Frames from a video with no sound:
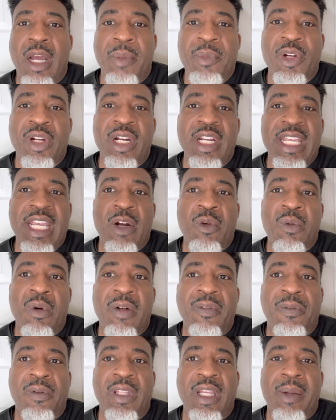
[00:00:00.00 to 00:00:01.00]
you're gonna get
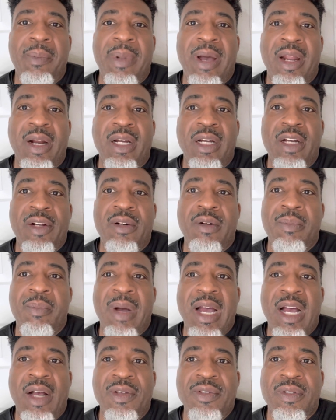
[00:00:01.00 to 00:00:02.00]
roughly about 100
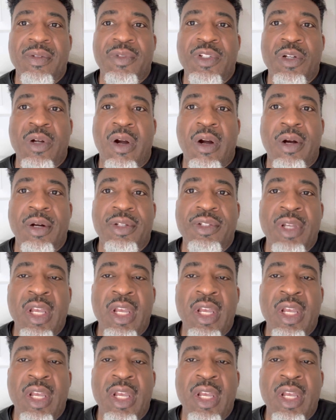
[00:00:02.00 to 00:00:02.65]
miles of charge.